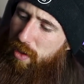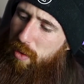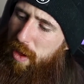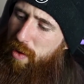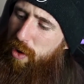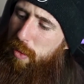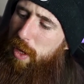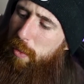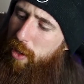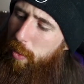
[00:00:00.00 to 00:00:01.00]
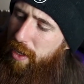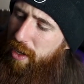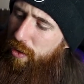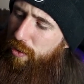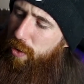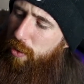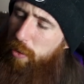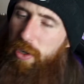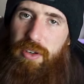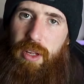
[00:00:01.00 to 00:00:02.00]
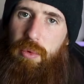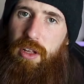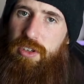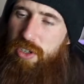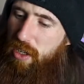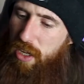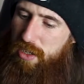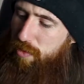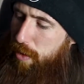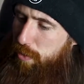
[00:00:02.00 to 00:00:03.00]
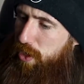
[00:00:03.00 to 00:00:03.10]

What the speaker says: might want to be a little bit careful with what you're doing with that, just in case it rips